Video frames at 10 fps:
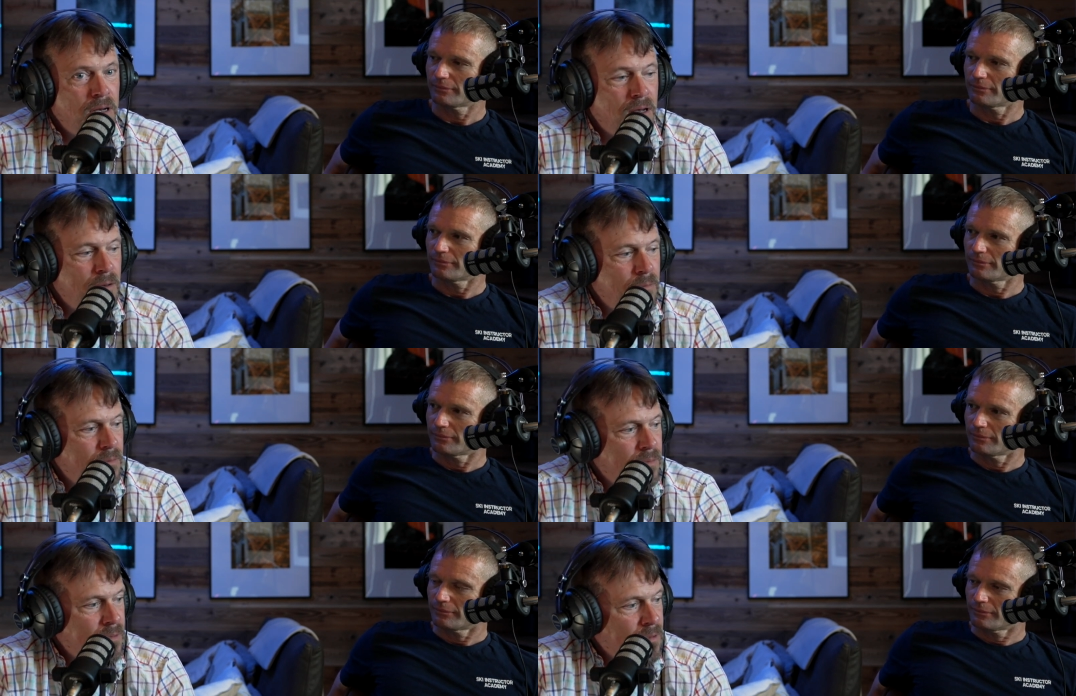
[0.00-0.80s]

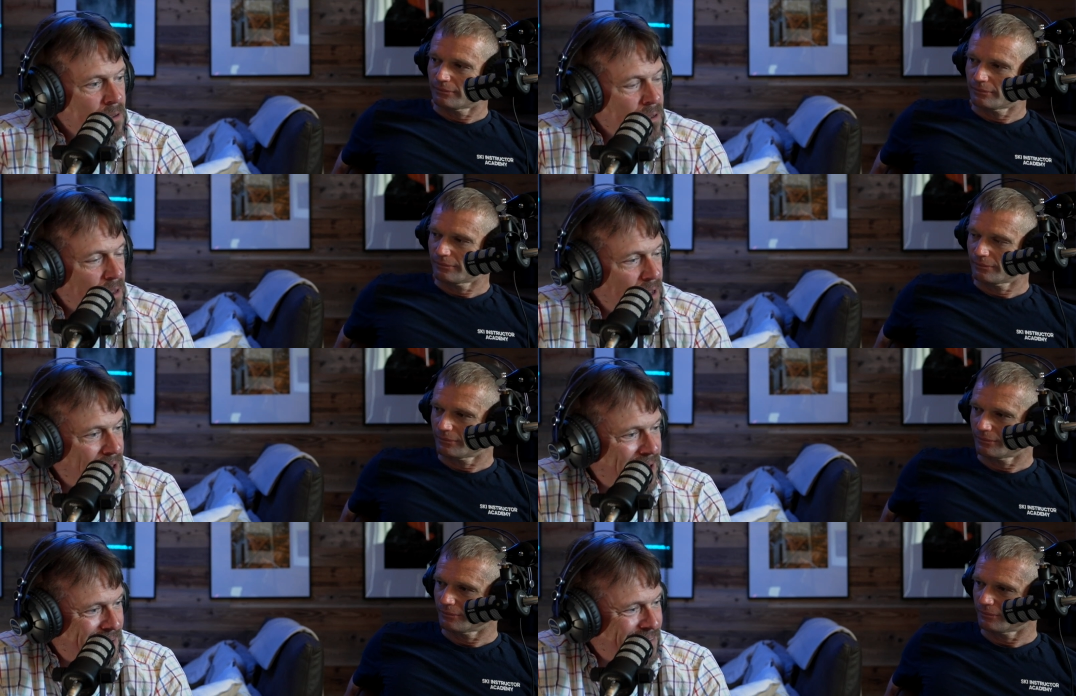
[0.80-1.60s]
Speaker 1: Um,
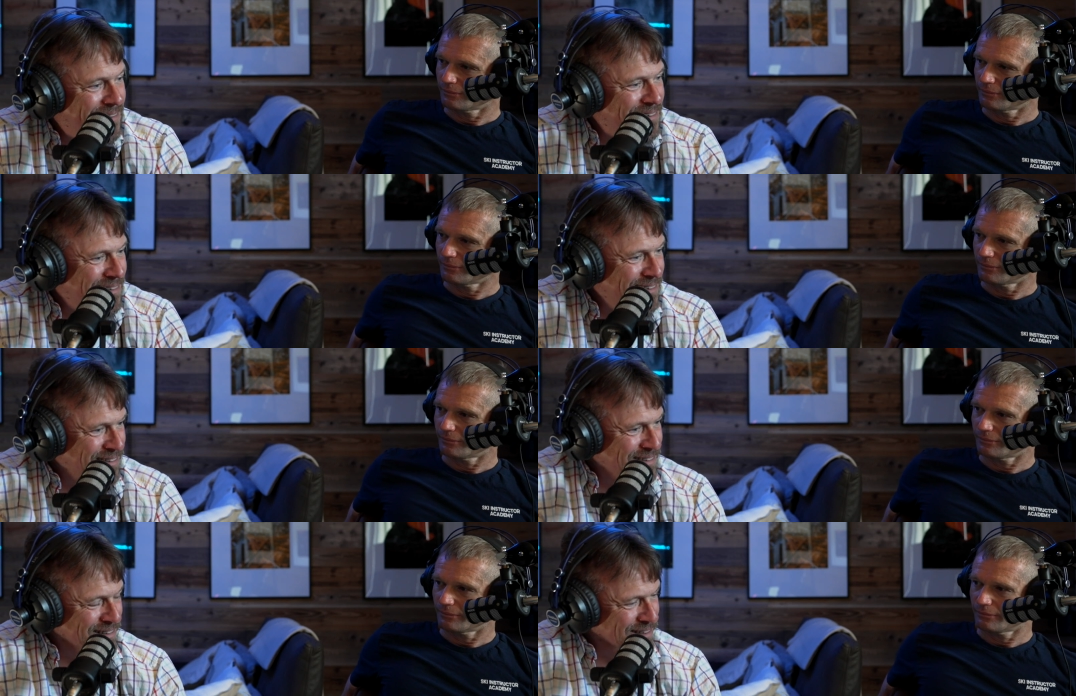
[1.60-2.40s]
and
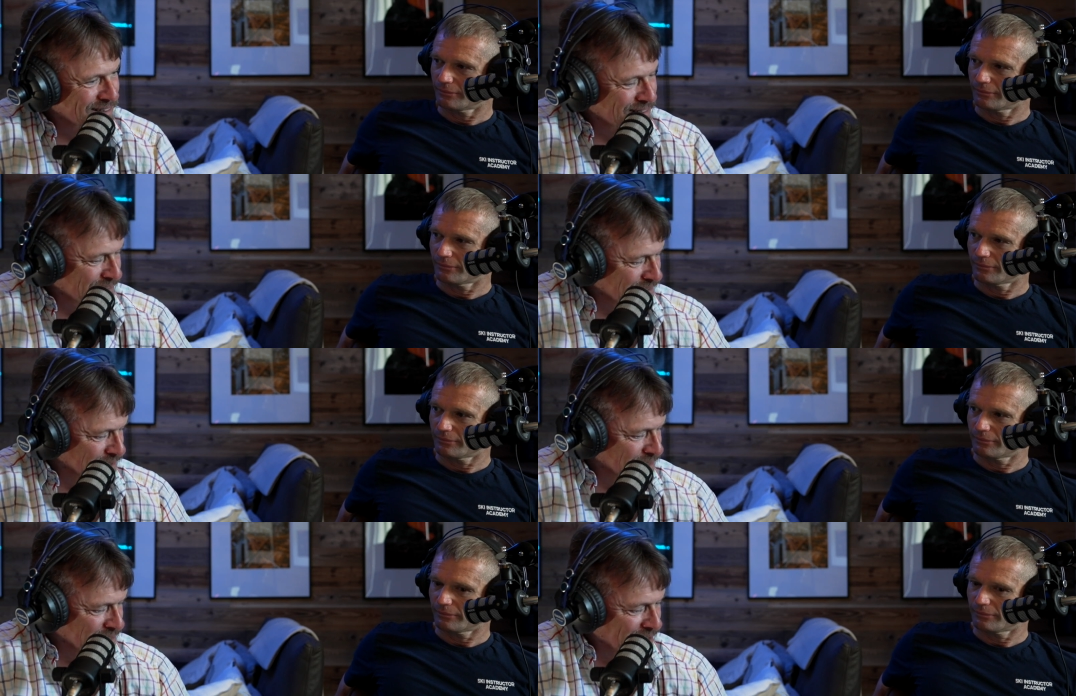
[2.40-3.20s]

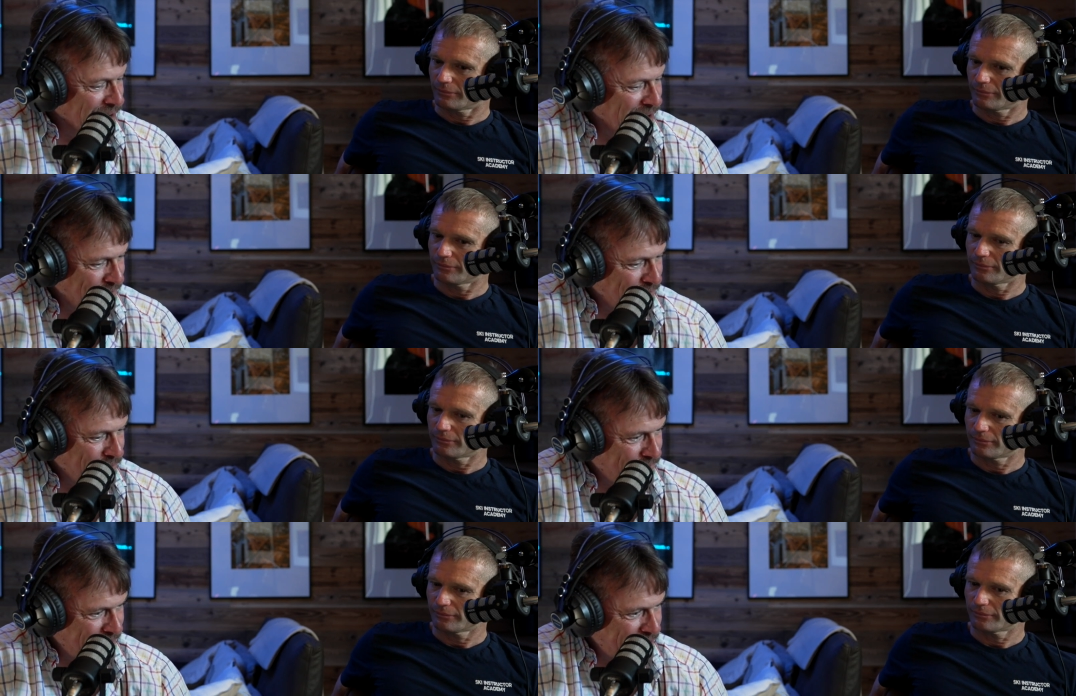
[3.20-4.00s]
the the
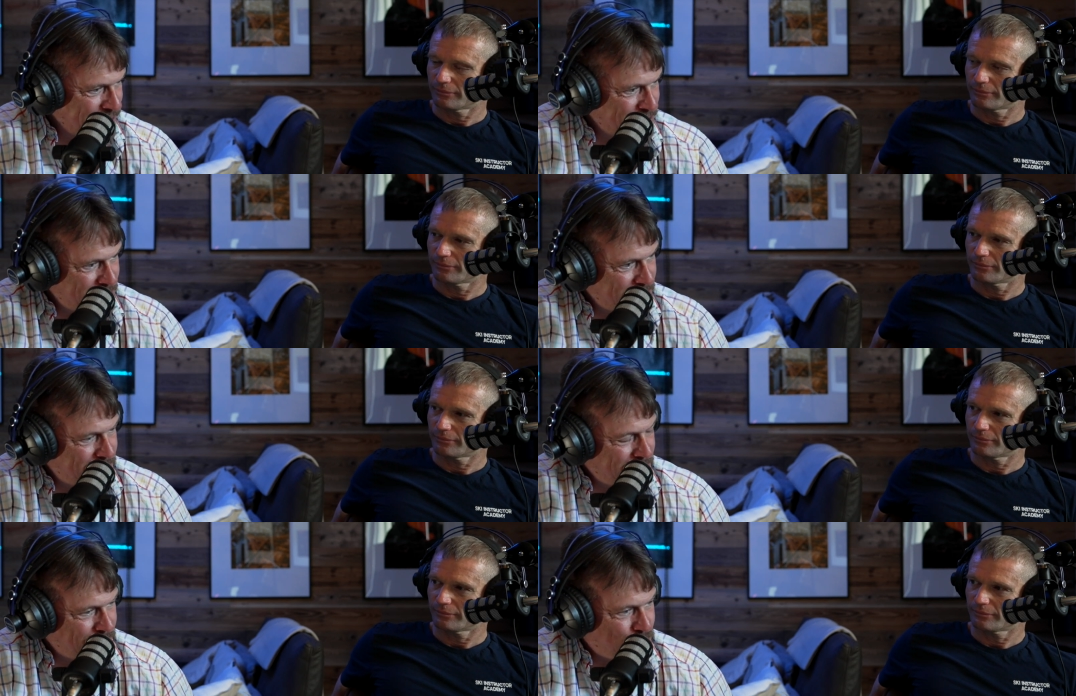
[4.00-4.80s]
level of fitness,
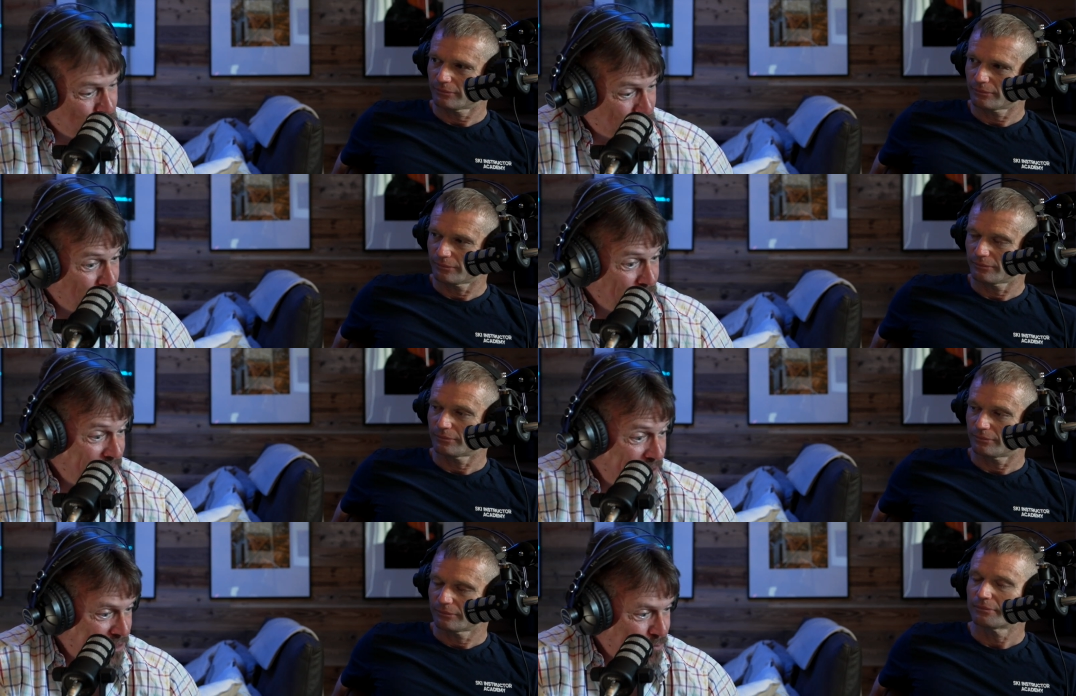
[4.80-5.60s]
not just
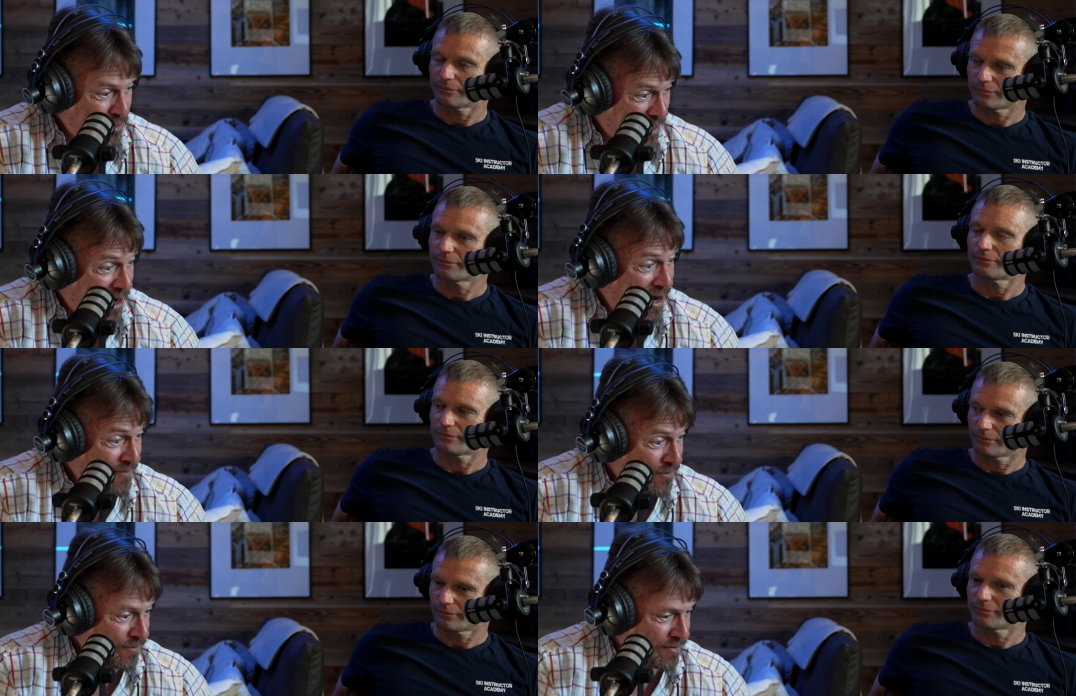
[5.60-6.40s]
your fitness, but the
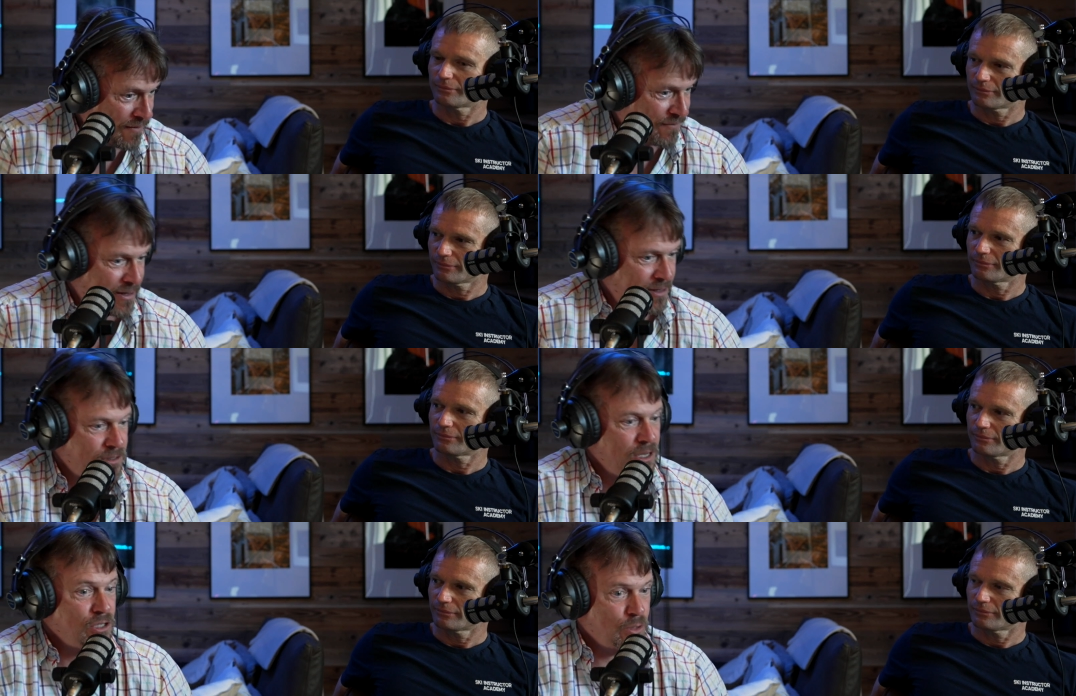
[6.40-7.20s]
level of that
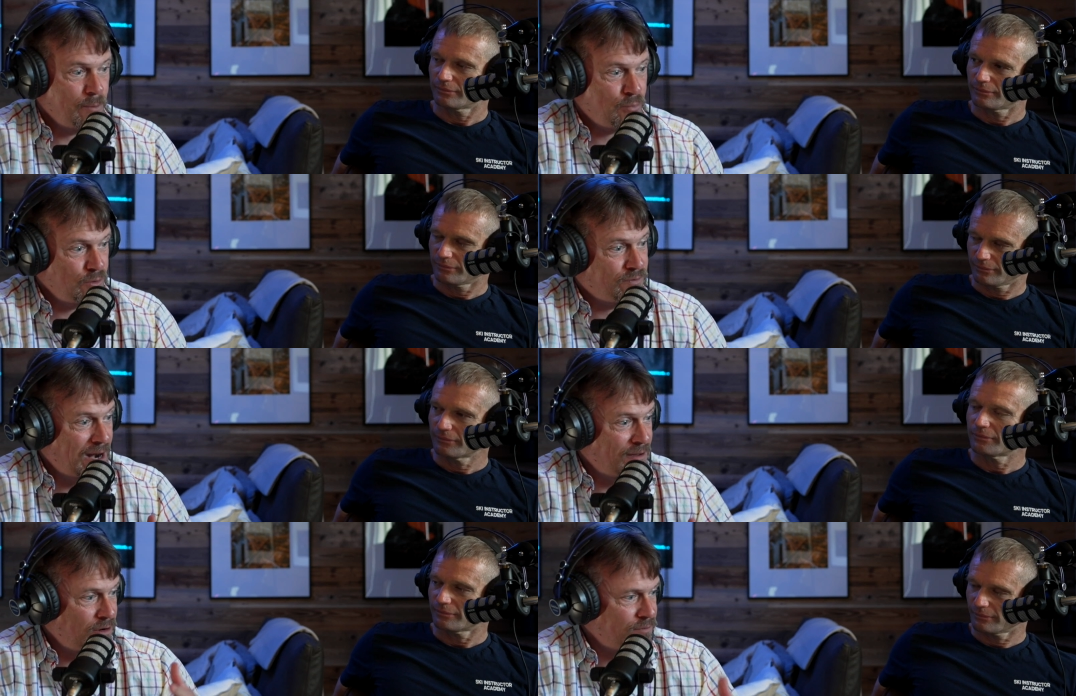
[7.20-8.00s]
fitness to improve
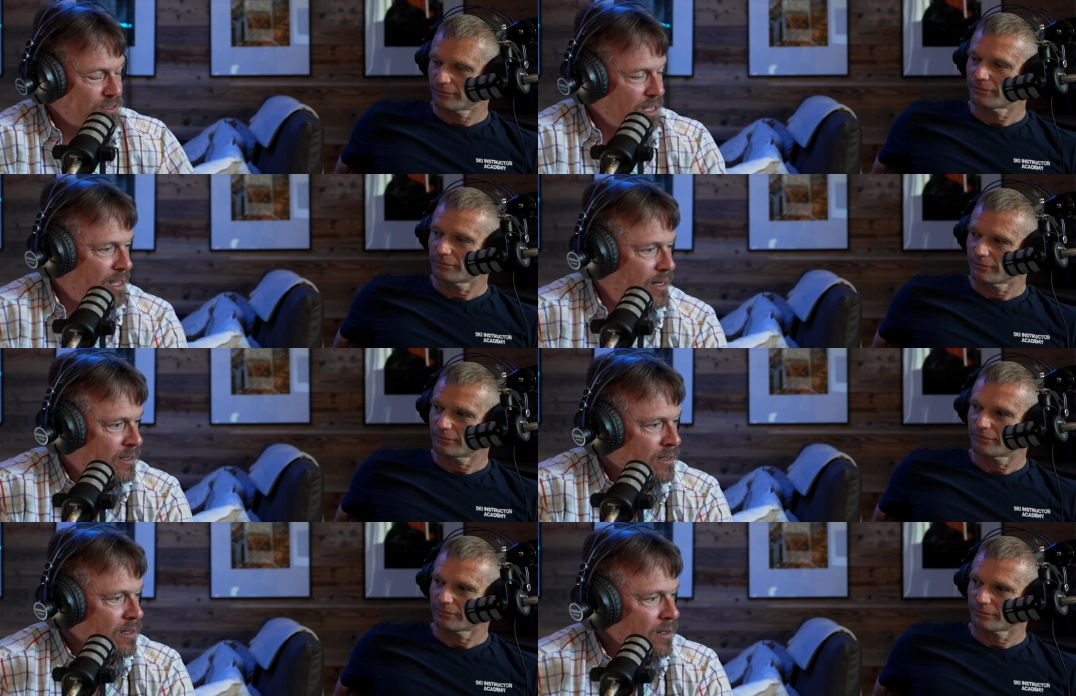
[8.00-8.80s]
the level of your skiing.